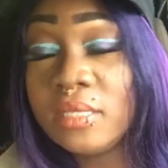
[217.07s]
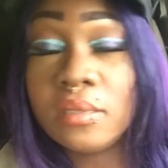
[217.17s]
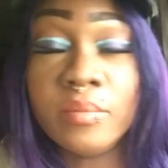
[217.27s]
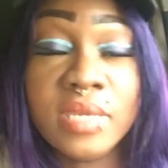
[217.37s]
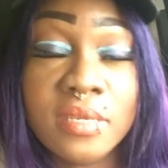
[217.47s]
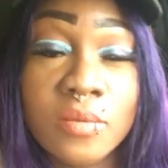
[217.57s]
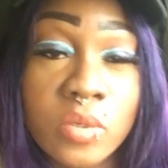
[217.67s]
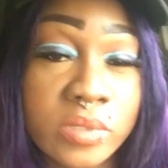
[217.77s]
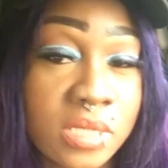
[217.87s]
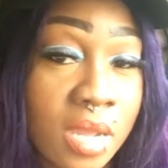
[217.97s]
So me and him,
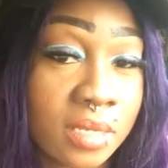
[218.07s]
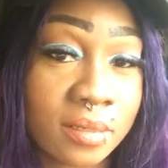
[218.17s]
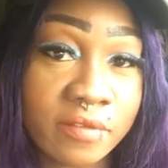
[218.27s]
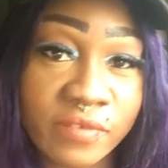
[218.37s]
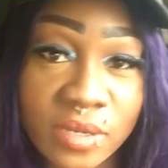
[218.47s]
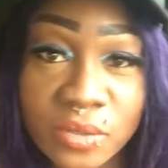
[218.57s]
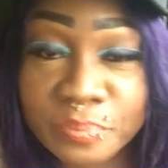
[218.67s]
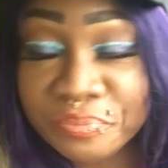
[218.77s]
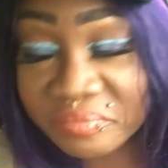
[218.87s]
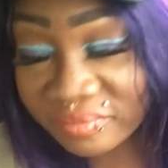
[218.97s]
we were talking on the
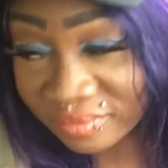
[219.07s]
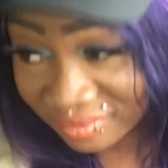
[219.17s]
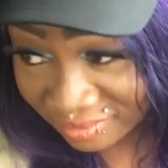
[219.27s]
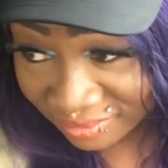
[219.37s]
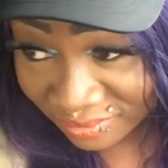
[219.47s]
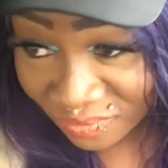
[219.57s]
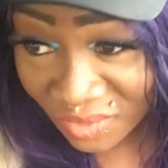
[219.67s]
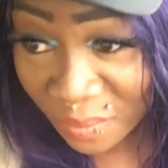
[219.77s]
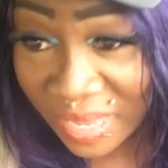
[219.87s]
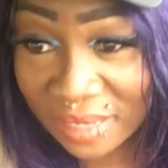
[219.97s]
phone
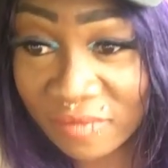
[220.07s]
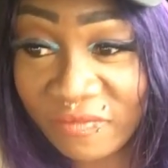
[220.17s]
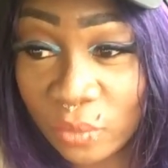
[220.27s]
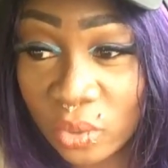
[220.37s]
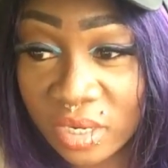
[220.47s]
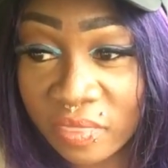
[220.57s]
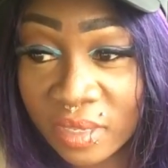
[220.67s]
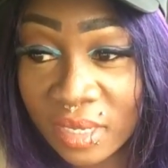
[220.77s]
back and forth.